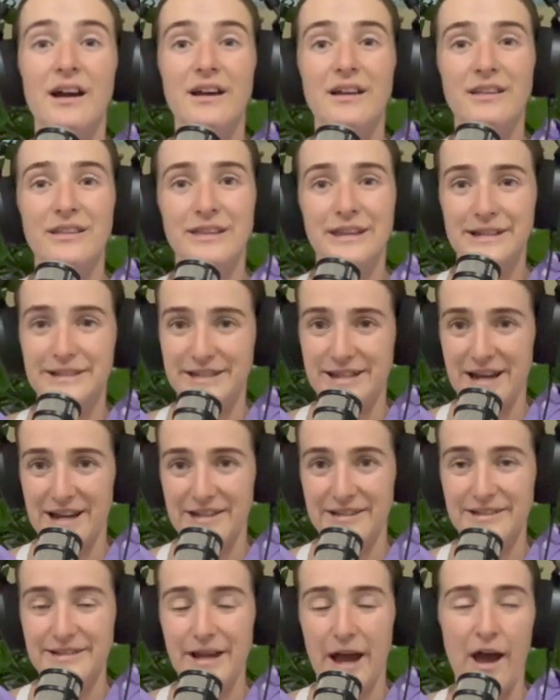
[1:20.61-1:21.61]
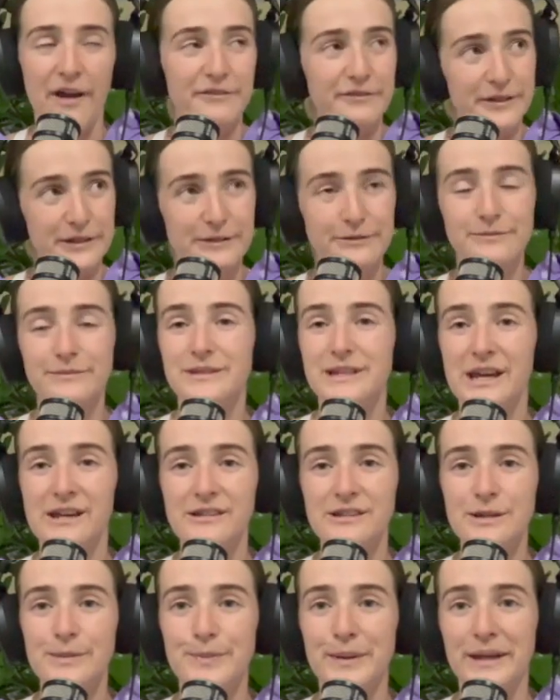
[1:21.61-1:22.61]
these days, I feel,
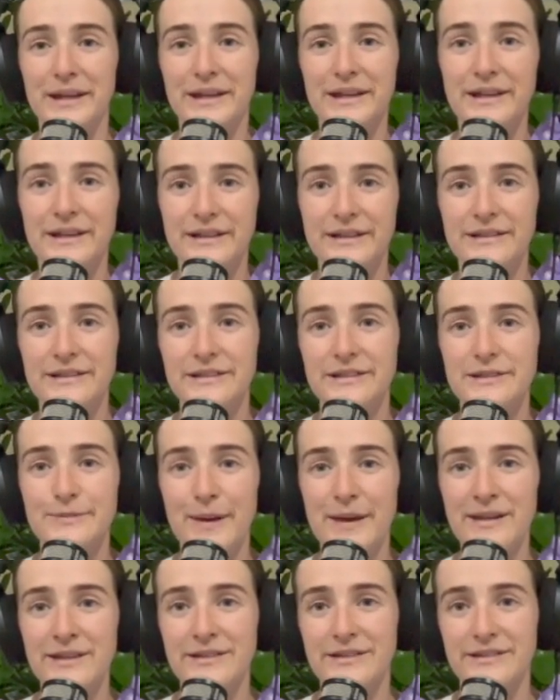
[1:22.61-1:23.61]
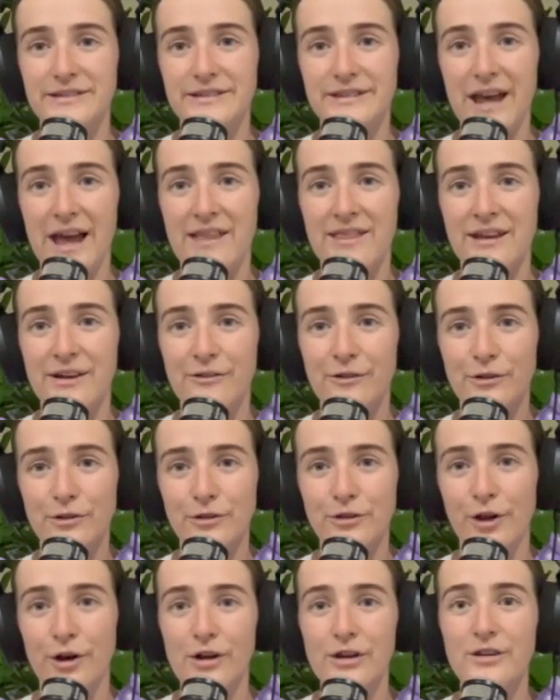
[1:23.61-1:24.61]
tend to be spenders. And there are a
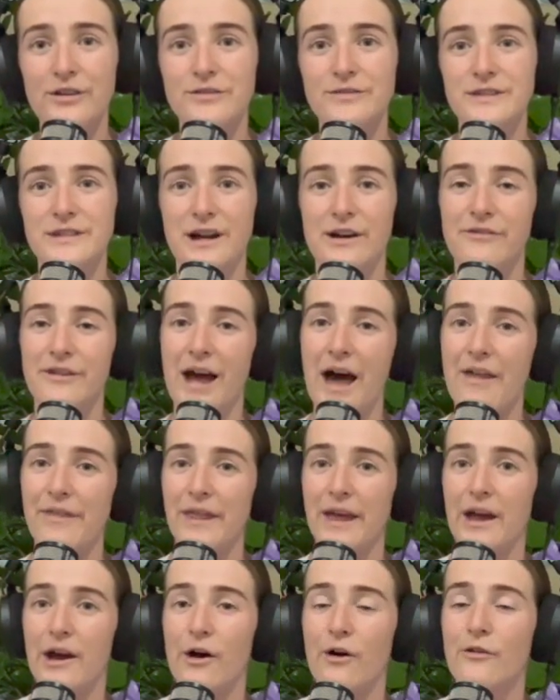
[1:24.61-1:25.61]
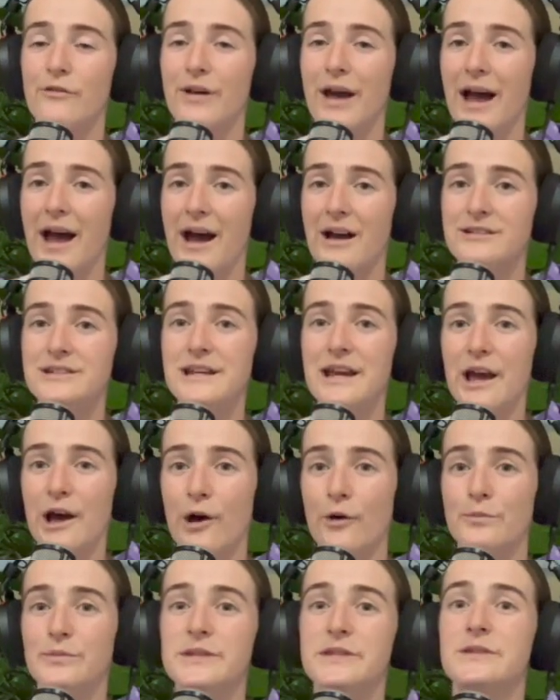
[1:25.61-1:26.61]
lot of stuff out there of how to
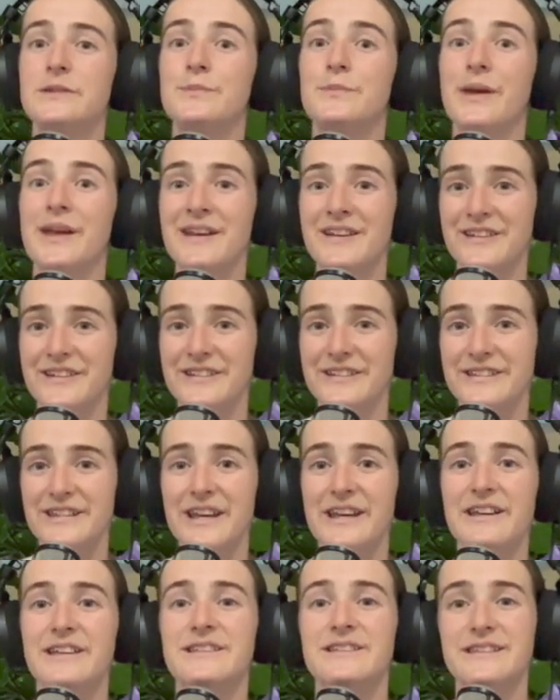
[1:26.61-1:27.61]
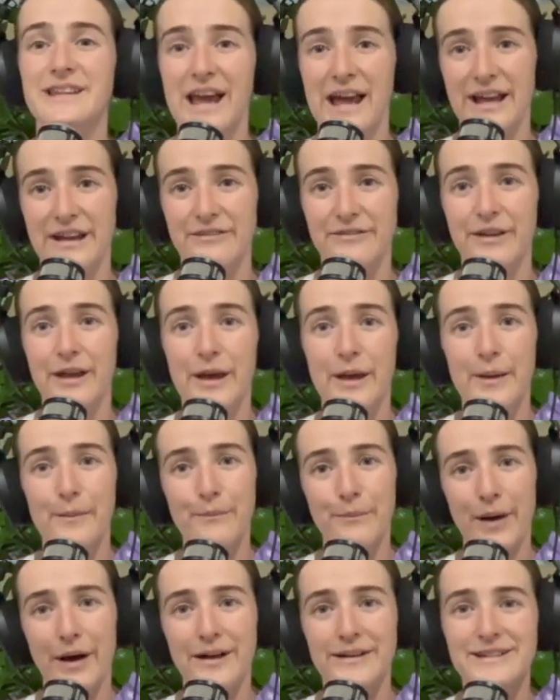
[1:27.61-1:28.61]
help spenders save.
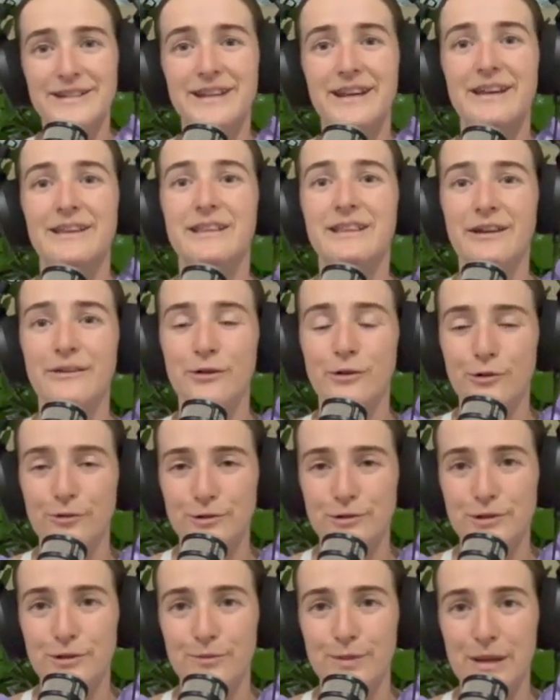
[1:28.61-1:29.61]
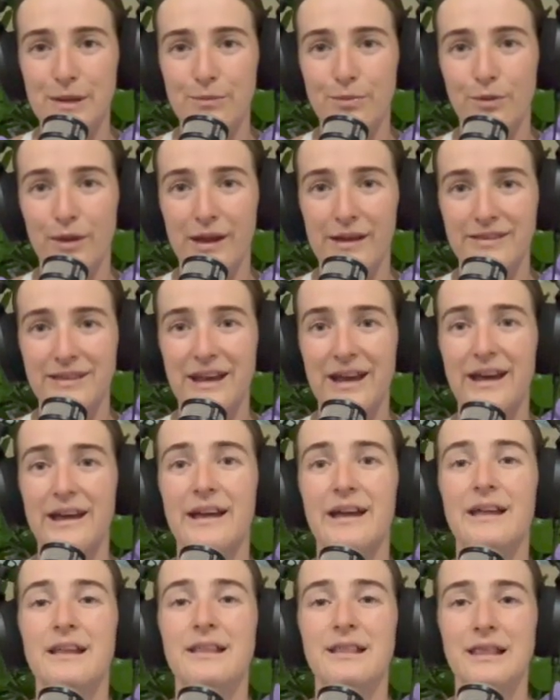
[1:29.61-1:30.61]
But there are also people out there
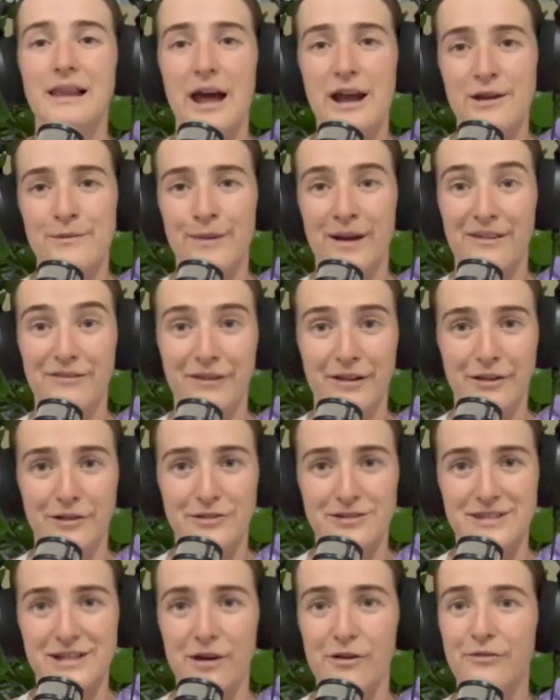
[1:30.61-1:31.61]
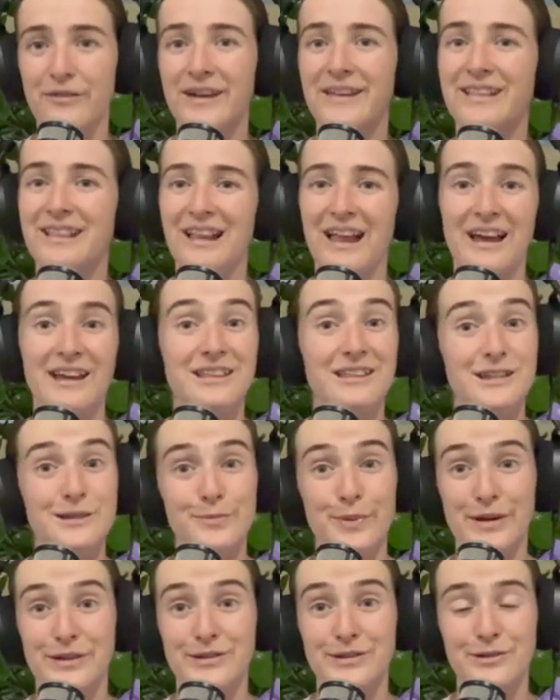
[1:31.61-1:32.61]
like my fellow self and like this
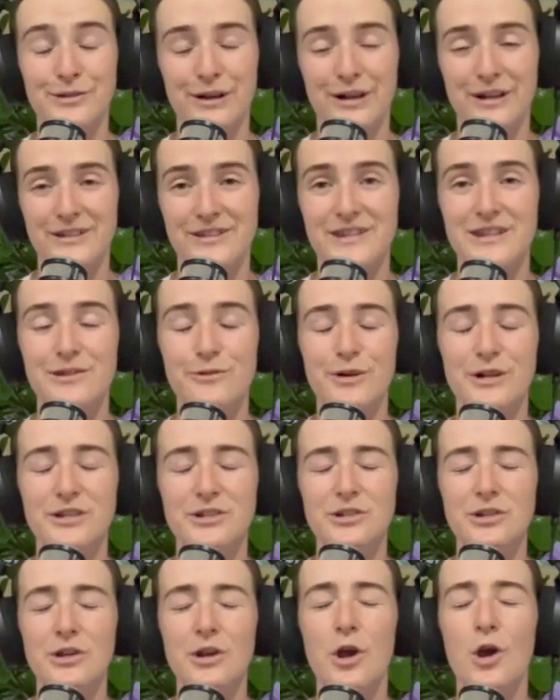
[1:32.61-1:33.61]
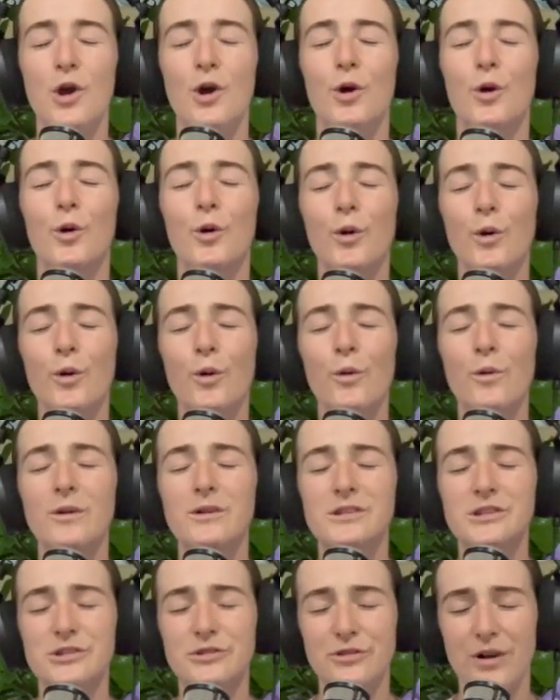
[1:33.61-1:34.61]
person who asked this question who
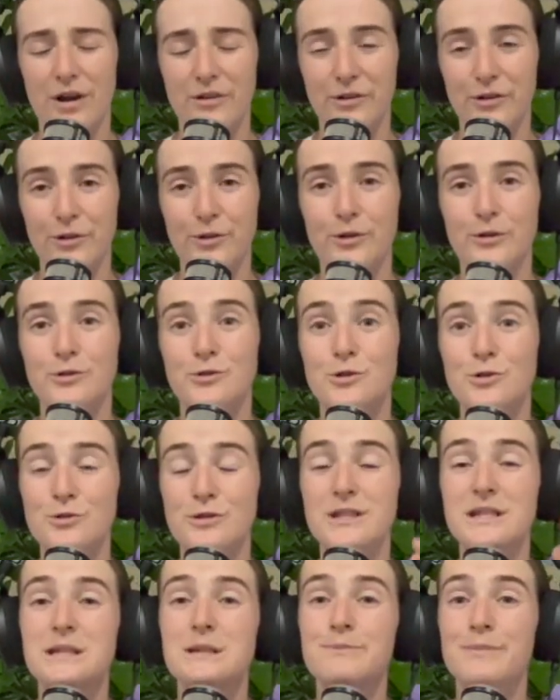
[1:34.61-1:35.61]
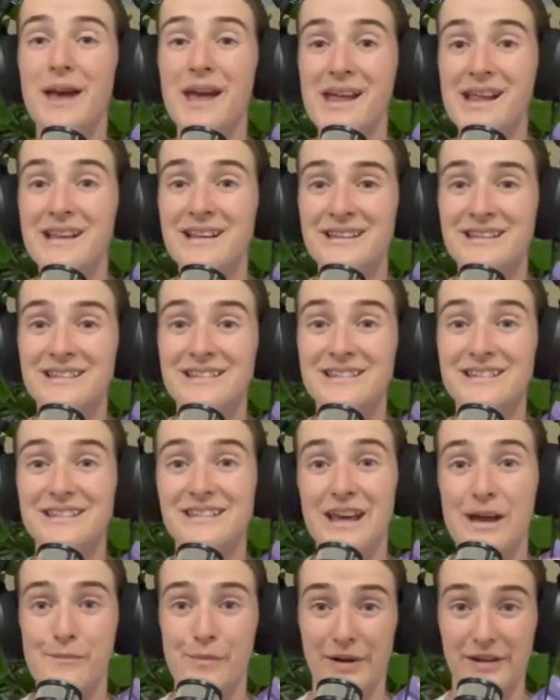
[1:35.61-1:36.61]
struggle to spend
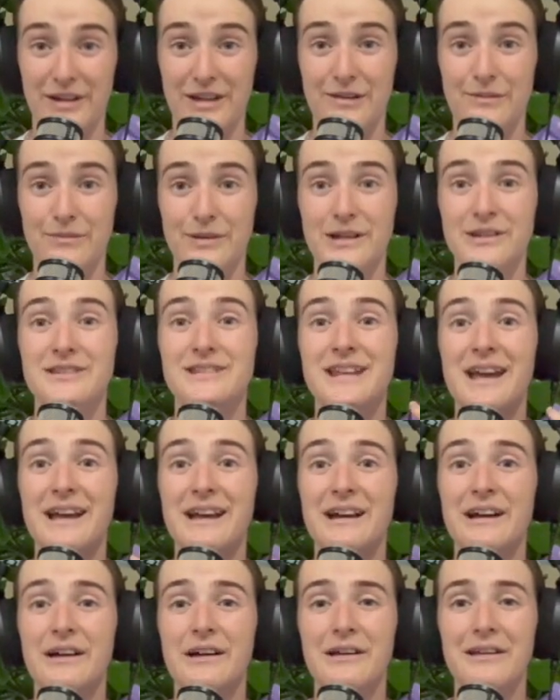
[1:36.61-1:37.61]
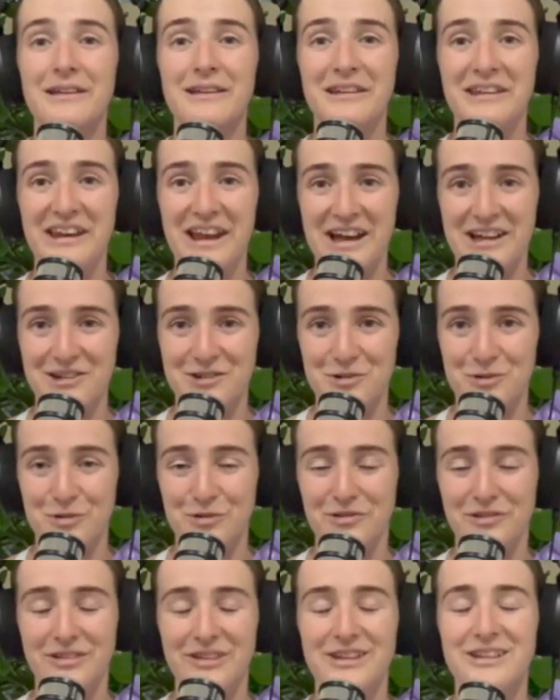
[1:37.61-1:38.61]
their money because they are
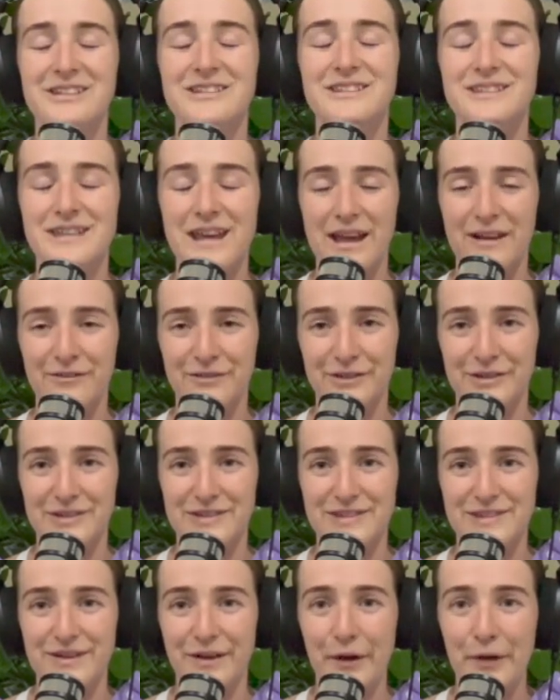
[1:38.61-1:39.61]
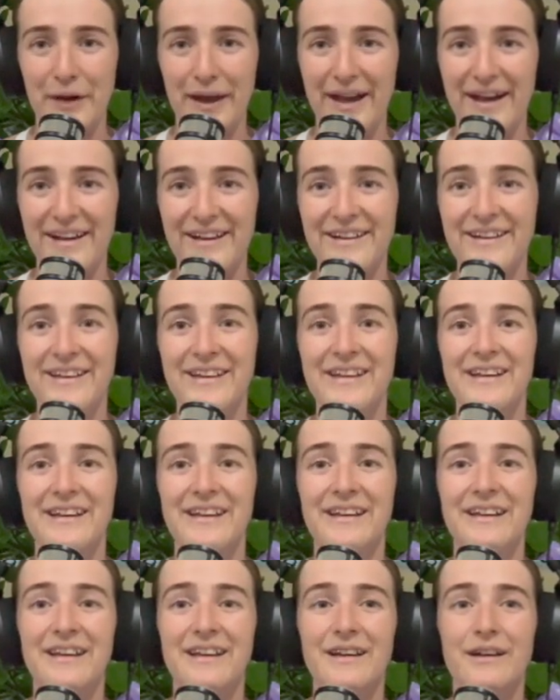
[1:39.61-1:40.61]
natural savers, okay?
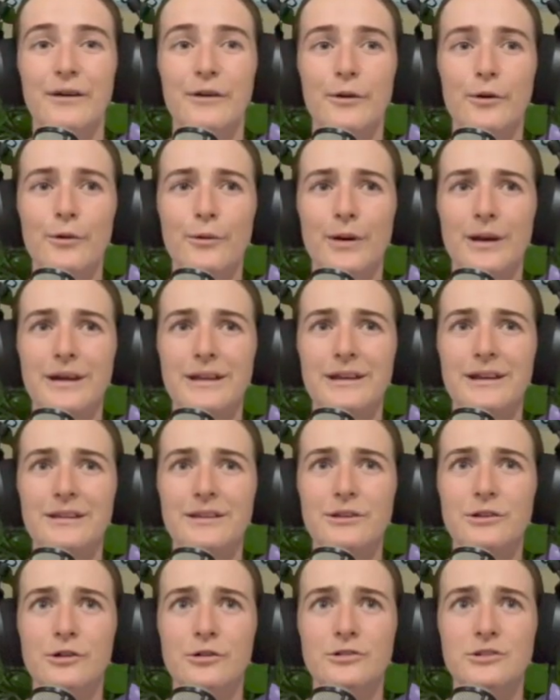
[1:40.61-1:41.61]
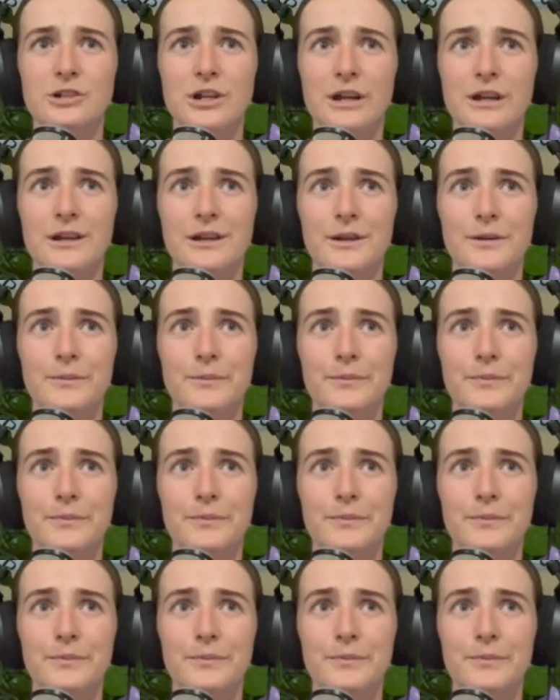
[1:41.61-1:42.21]
Oh, I can hear the dog shaking.